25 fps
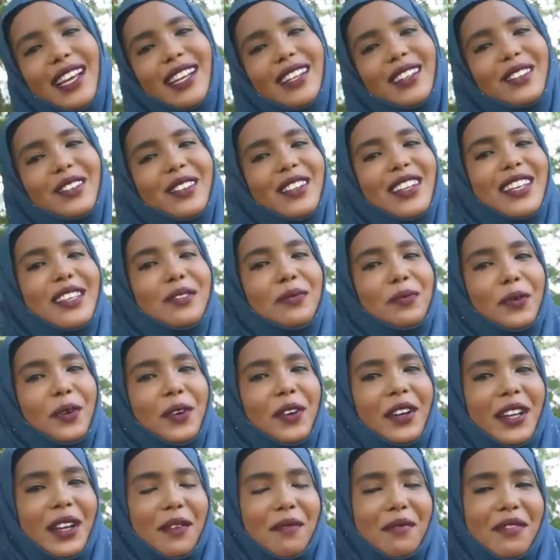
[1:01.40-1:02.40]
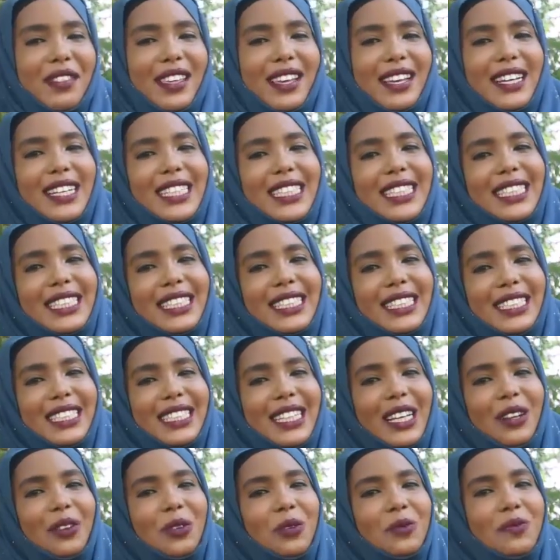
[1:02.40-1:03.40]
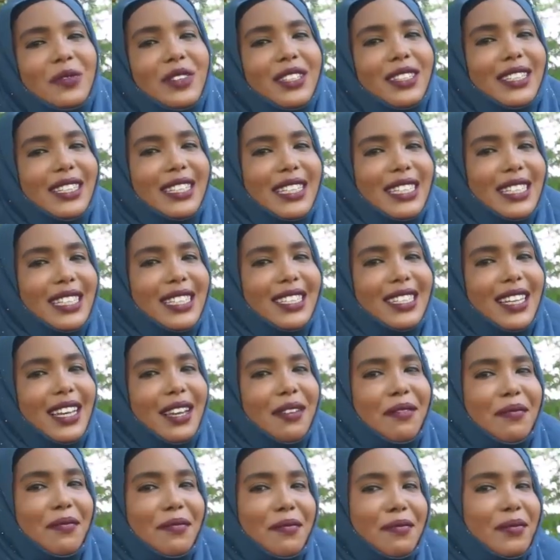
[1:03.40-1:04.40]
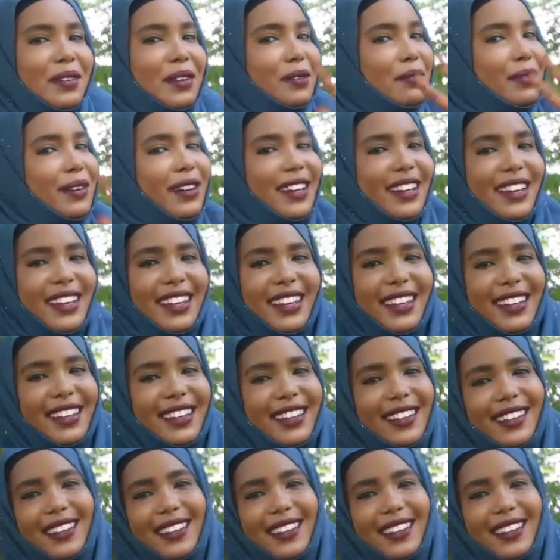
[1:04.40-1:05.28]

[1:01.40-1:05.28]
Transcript: end today's program there. Till we meet next time. Bye-bye.